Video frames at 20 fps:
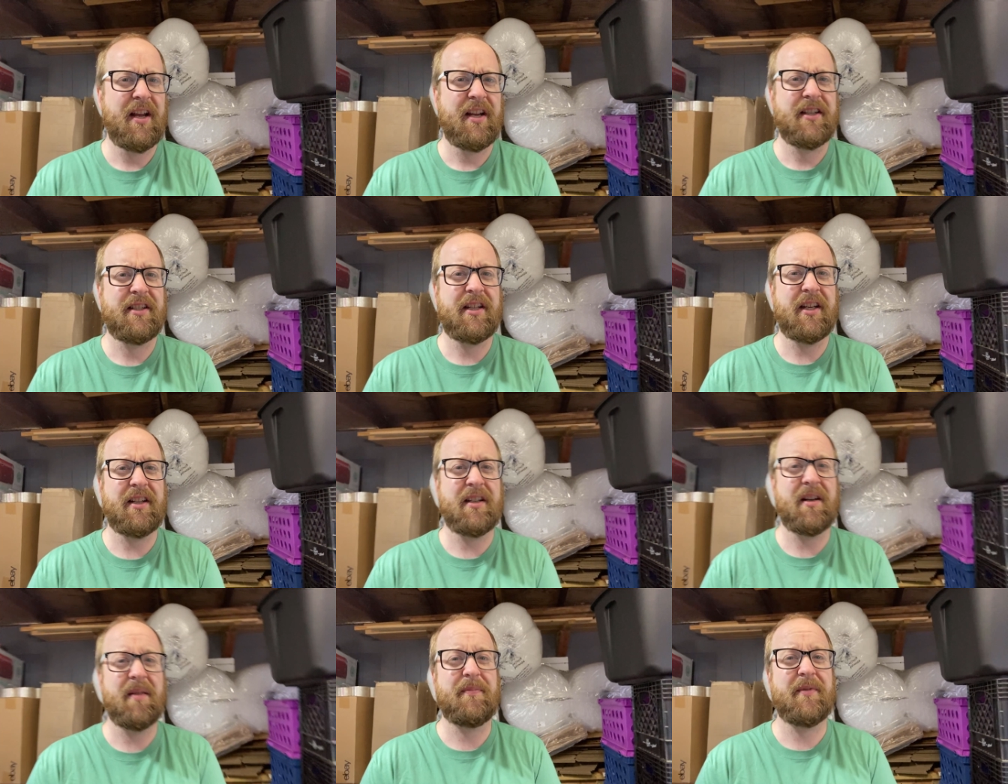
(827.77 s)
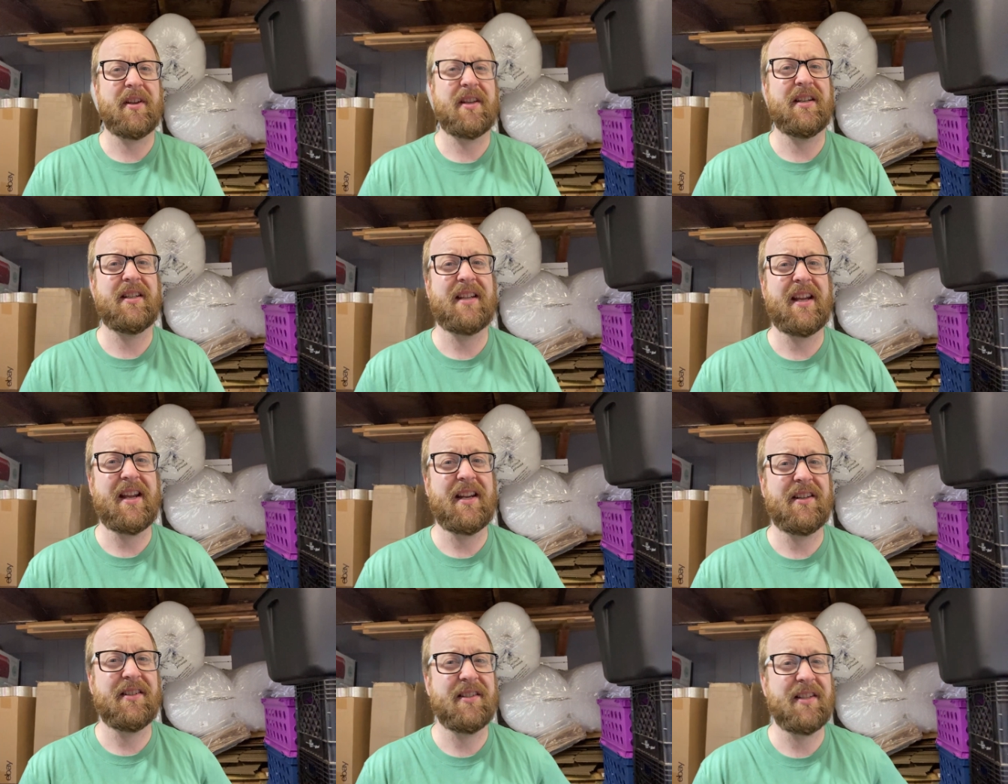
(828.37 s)
changing up the
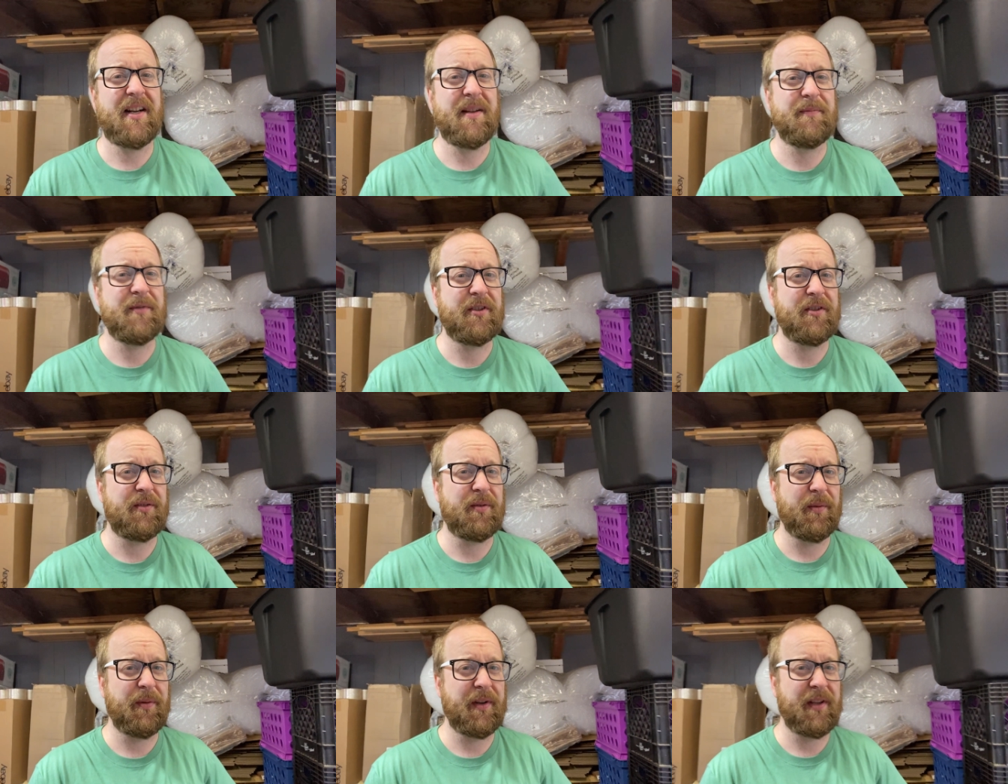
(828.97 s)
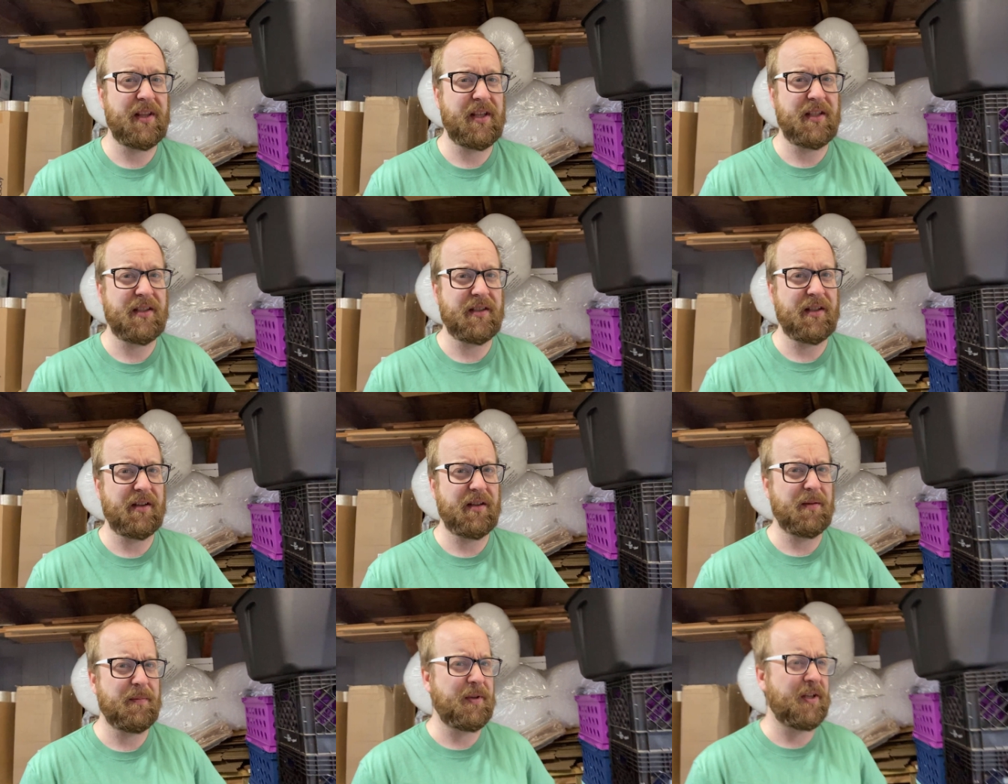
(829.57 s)
containers that I'm storing things in
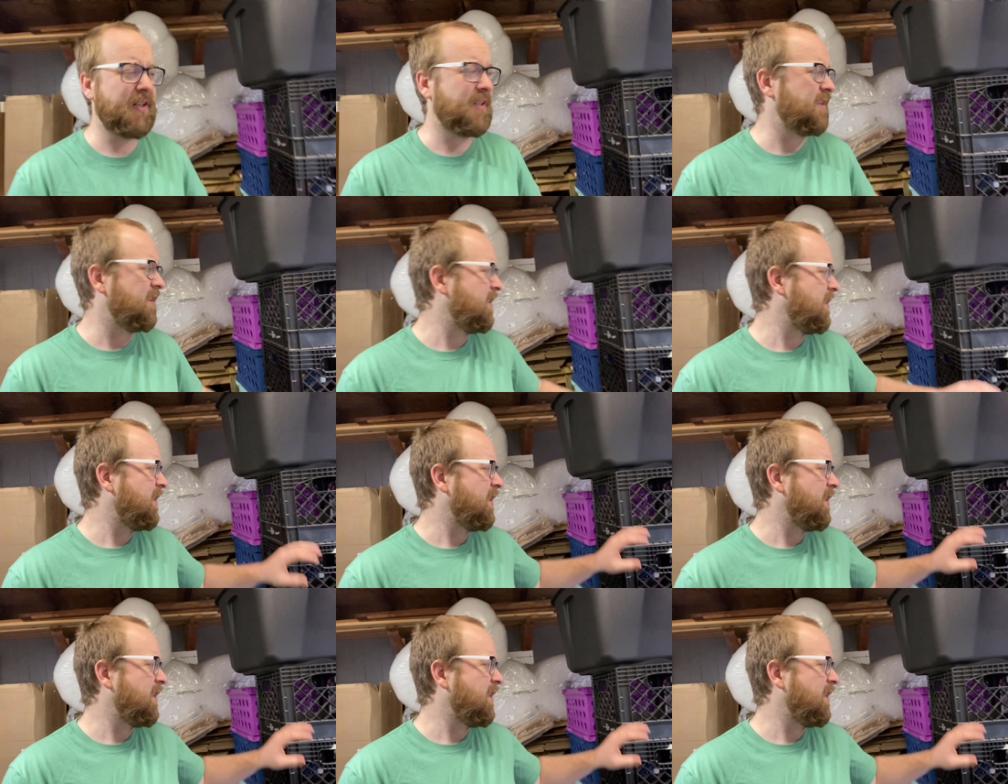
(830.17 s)
a little bit.